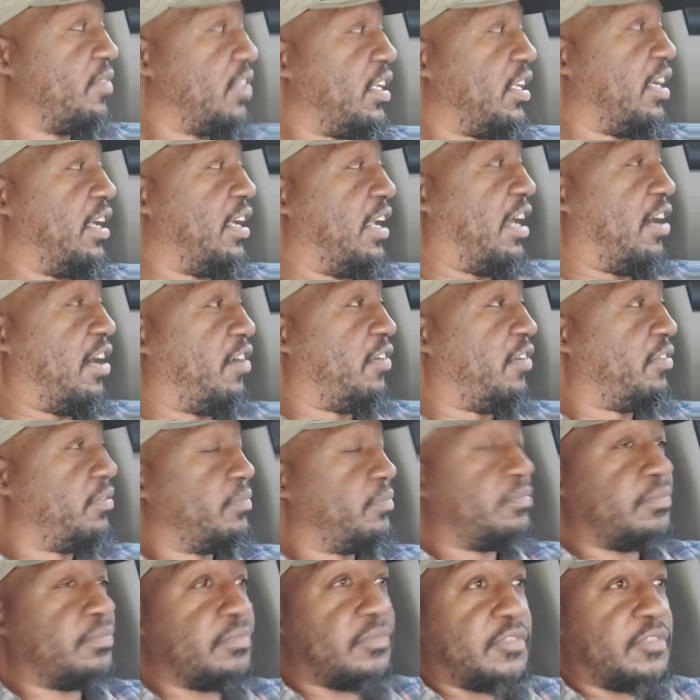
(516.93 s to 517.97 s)
You know?
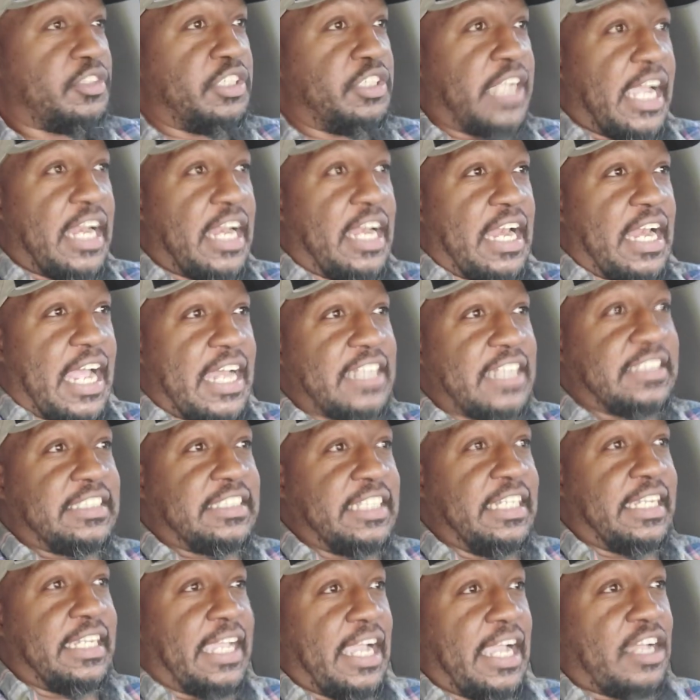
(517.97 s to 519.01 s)
You got a lot of
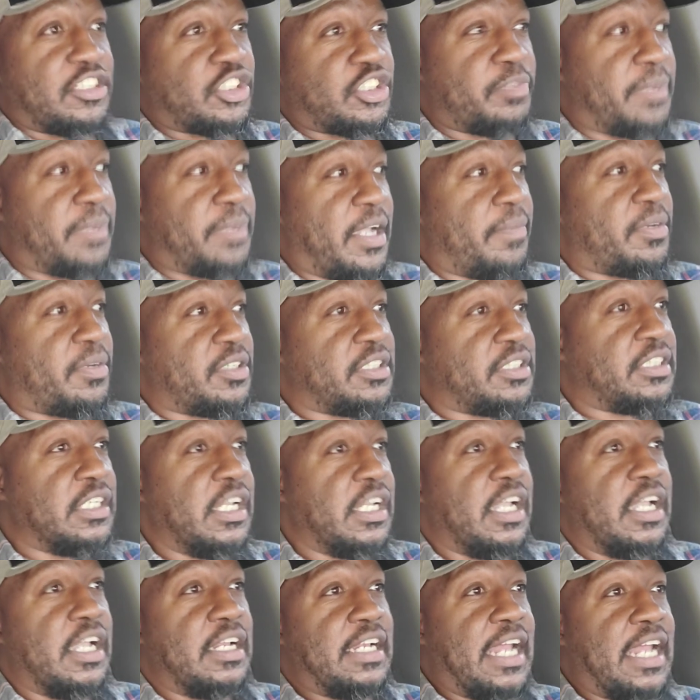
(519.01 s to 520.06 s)
city council members
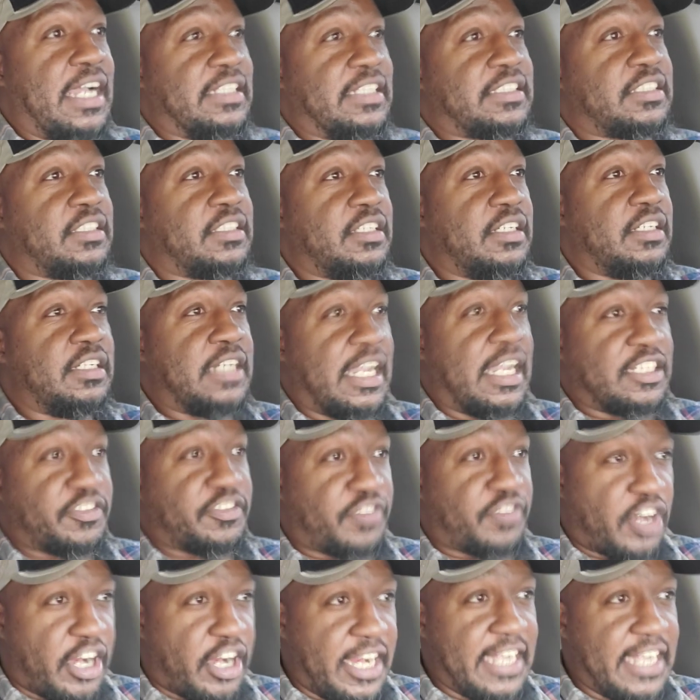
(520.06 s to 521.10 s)
that's
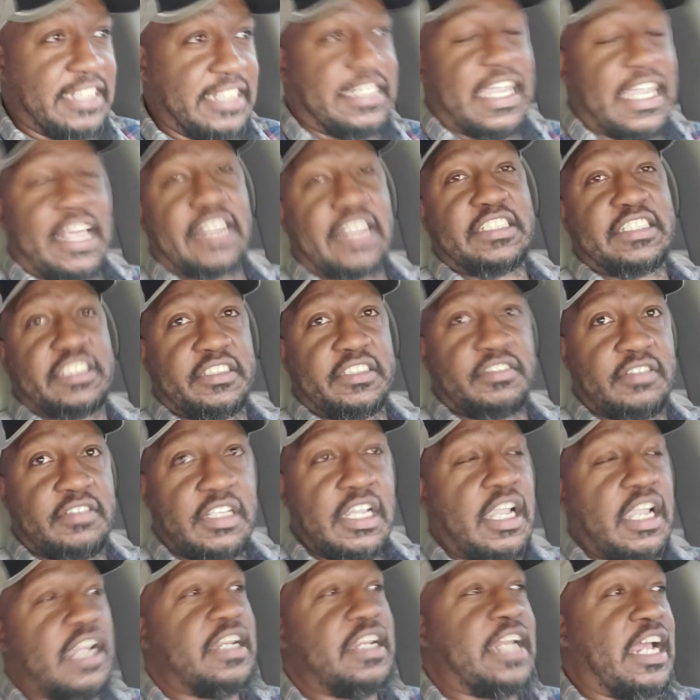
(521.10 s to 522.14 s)
very intelligent,
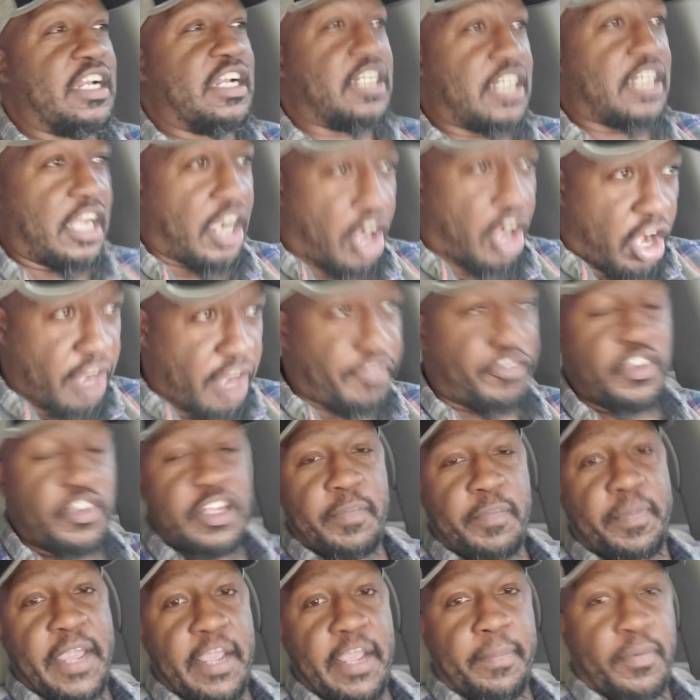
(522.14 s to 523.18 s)
that are for the
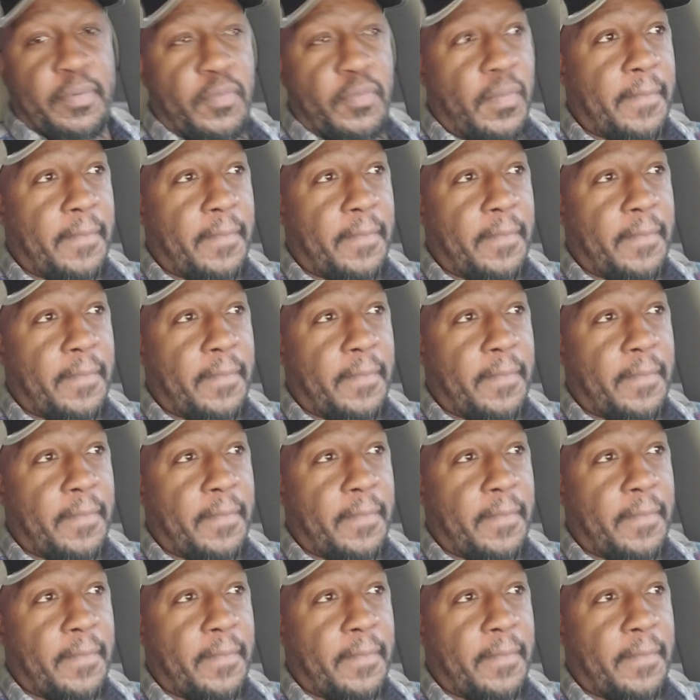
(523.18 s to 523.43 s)
people.